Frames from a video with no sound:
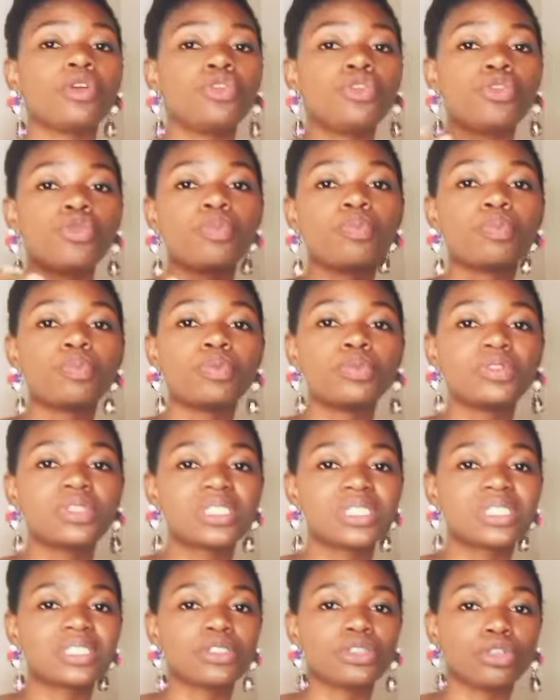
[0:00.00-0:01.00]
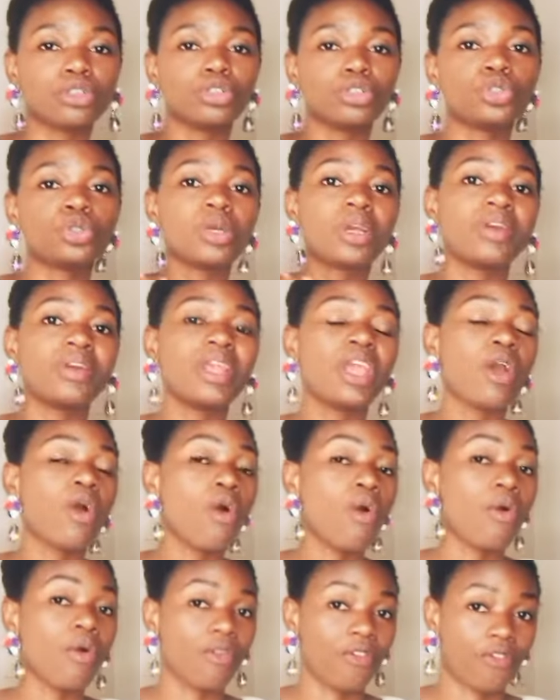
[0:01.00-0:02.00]
you put your jewelry
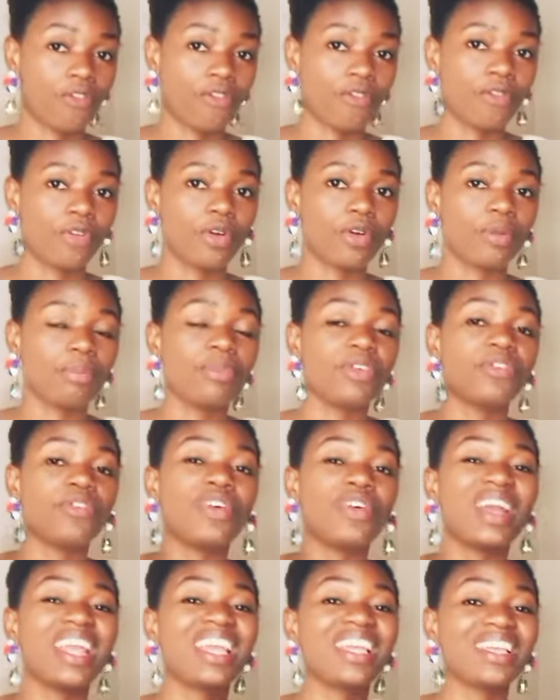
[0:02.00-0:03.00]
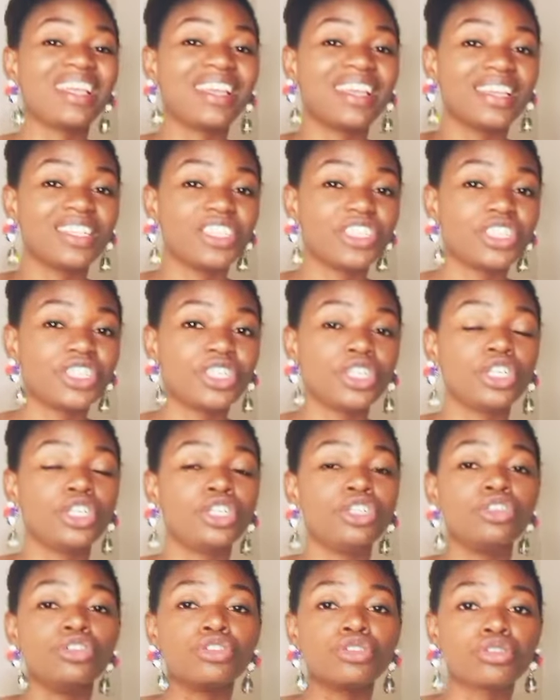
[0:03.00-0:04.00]
off before engaging
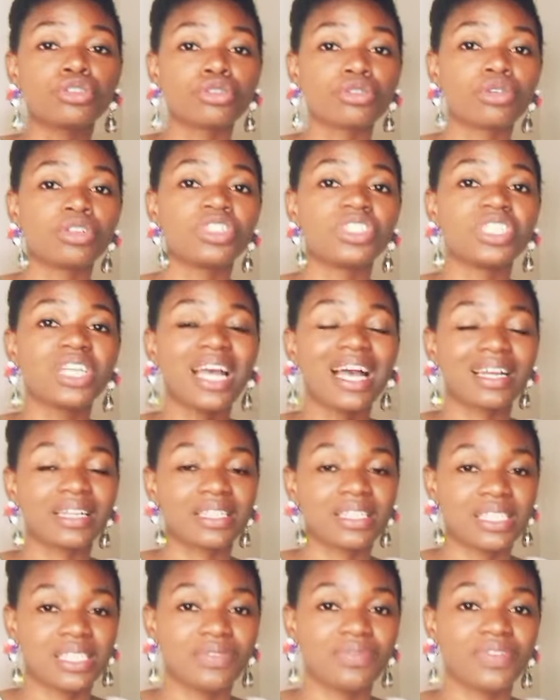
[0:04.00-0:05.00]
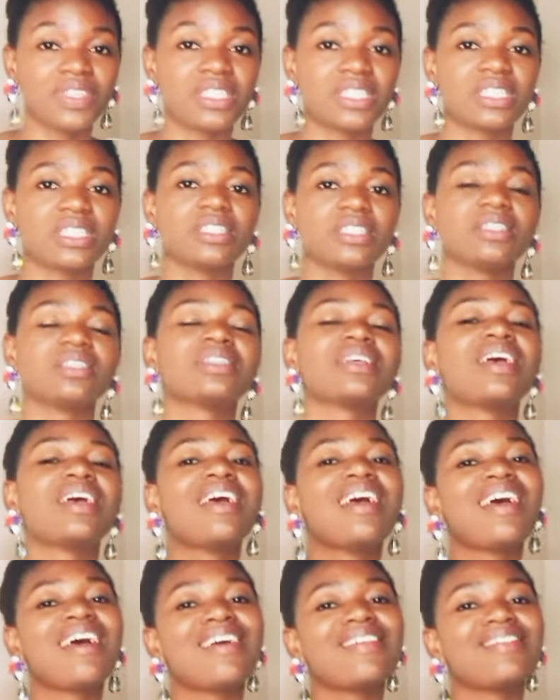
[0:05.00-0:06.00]
in such activity.
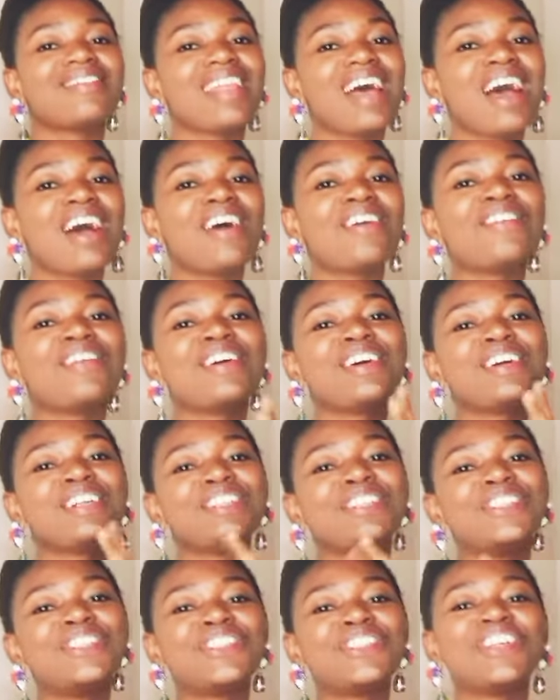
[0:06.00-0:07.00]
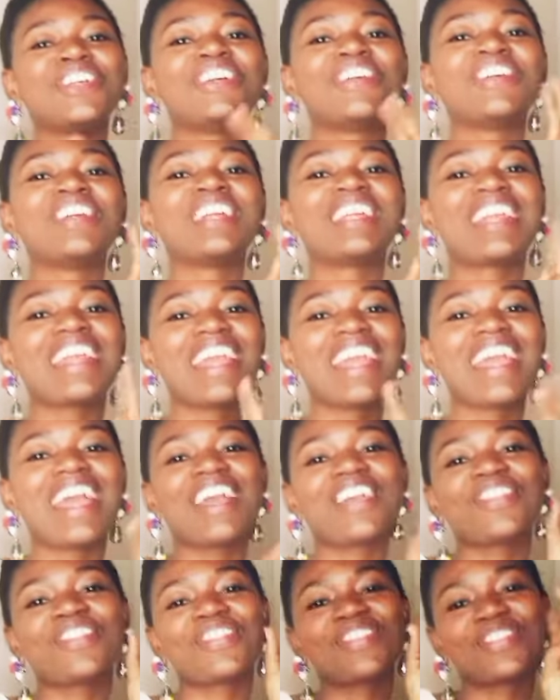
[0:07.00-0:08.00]
Now, jewelry
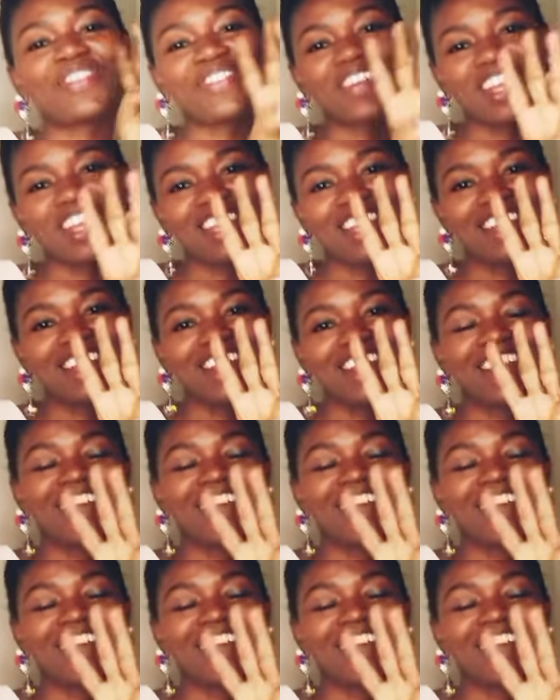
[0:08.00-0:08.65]
care 3.